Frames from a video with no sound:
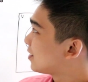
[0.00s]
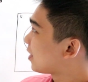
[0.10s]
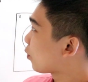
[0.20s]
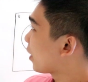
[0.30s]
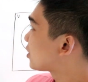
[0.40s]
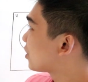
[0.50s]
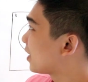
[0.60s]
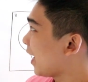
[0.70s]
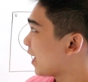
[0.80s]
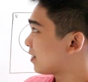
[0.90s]
The question
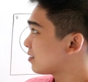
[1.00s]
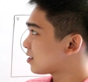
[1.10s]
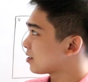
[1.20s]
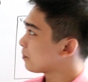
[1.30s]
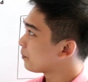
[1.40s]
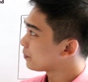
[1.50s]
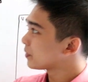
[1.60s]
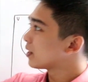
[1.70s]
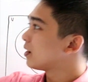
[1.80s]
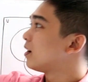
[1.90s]
is,
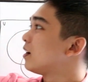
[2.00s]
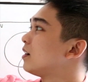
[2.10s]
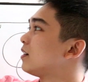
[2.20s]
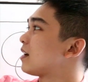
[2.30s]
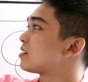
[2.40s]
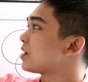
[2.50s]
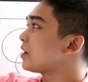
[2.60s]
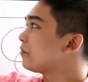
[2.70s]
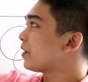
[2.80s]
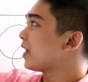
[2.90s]
a
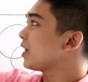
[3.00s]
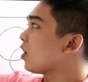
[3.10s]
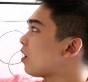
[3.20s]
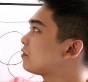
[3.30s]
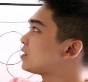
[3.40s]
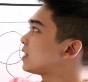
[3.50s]
survey of